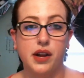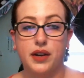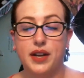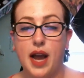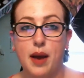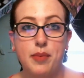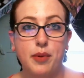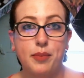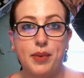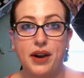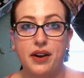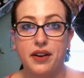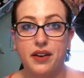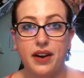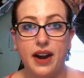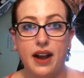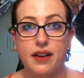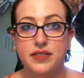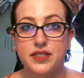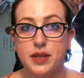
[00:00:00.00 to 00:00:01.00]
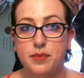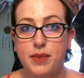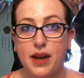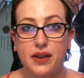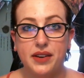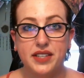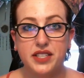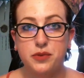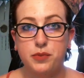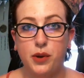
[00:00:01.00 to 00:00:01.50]
couple paragraphs
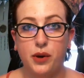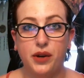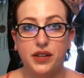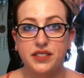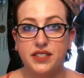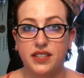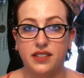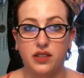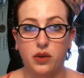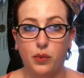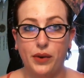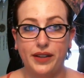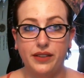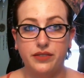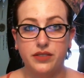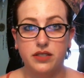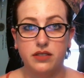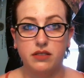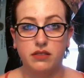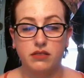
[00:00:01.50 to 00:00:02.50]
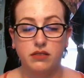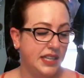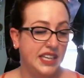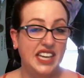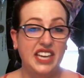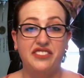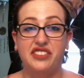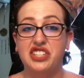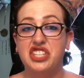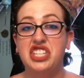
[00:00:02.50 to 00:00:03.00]
about experiencing the waves.
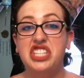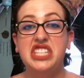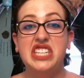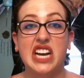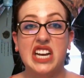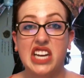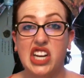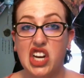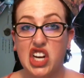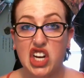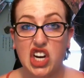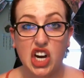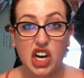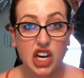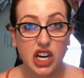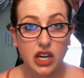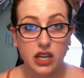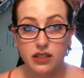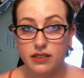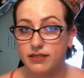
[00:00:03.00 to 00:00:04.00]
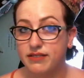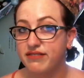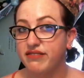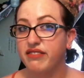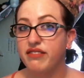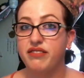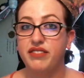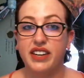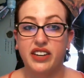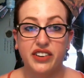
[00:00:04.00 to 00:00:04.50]
If you're stuck in a car,
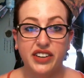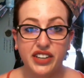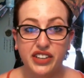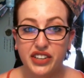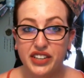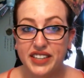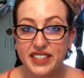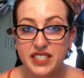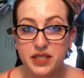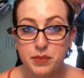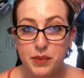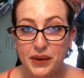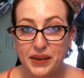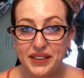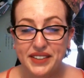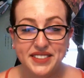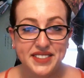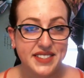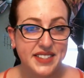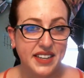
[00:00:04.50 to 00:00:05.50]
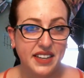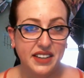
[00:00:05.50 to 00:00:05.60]
very good experience,